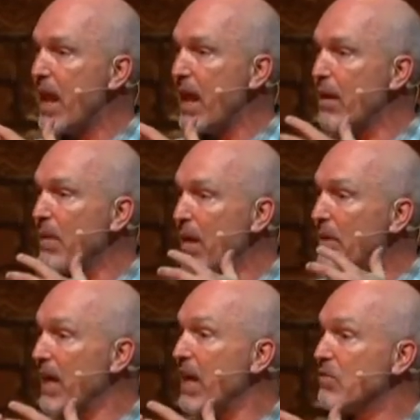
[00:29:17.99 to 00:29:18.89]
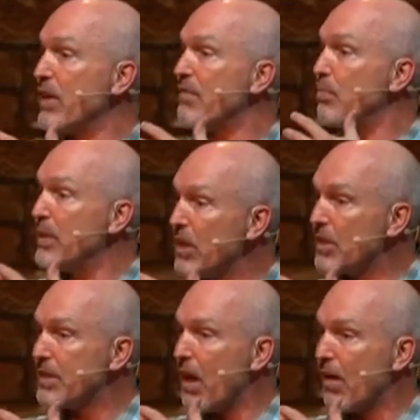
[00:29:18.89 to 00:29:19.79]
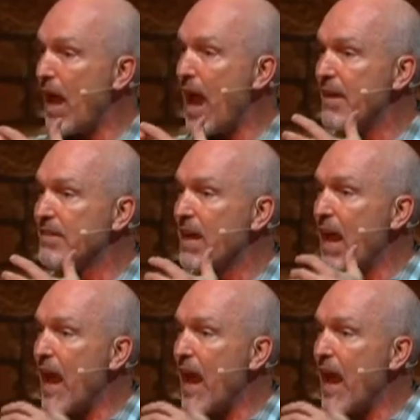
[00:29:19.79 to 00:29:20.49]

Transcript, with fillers: And because we've built our lives